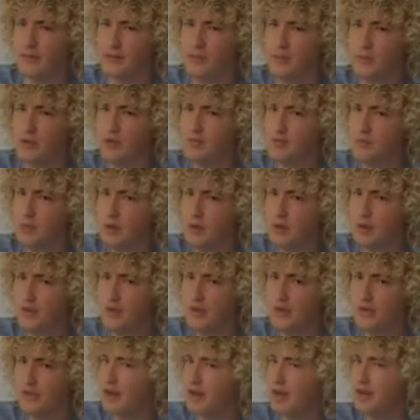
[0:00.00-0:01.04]
which moulded
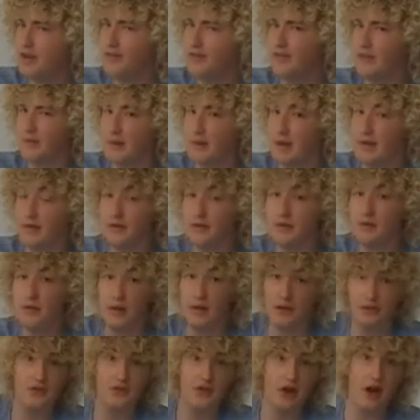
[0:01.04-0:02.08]
the scientific method
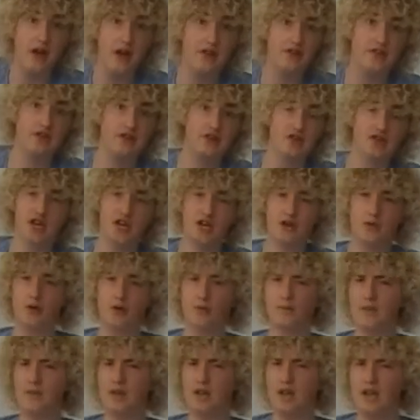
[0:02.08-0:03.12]
and science in
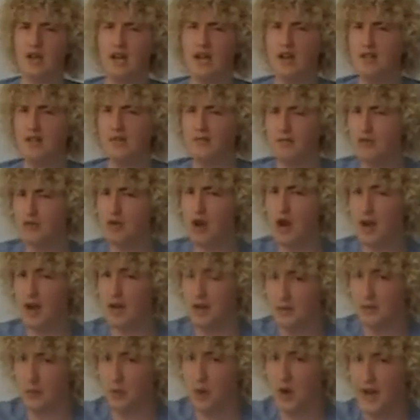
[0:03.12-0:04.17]
general in a
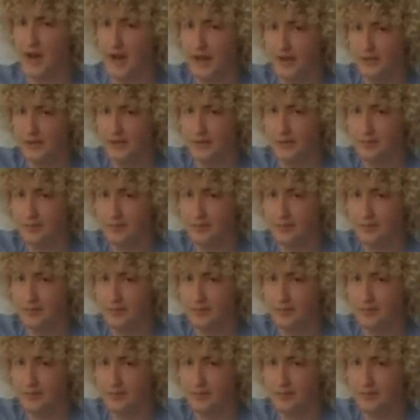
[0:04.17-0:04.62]
variety of ways.